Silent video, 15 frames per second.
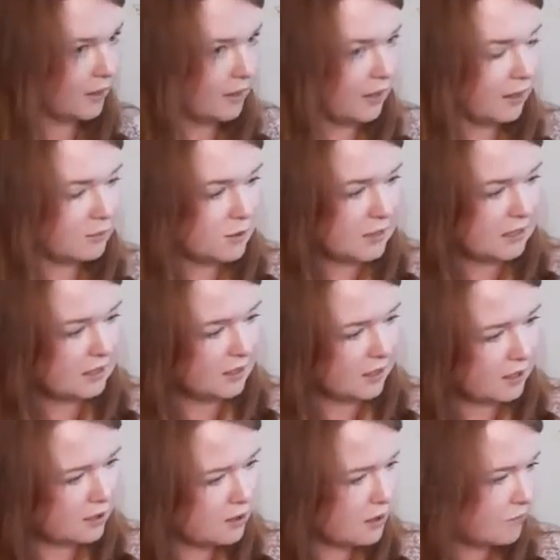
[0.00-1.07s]
I'm just in the
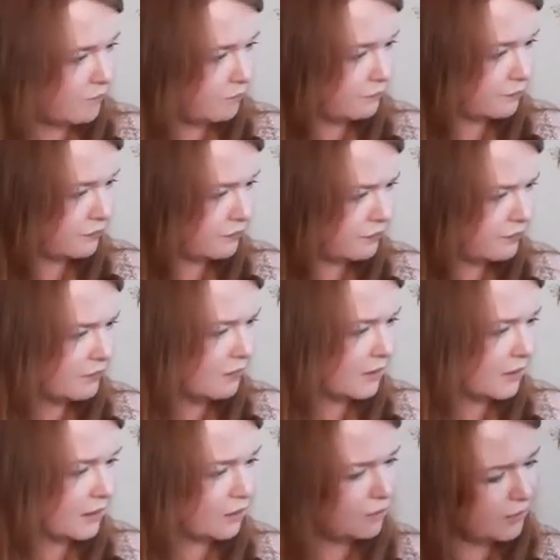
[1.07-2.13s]
kitchen,
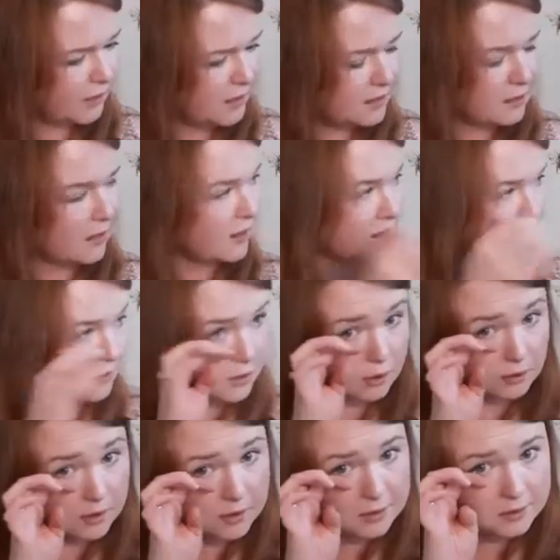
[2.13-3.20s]
like right against the unit,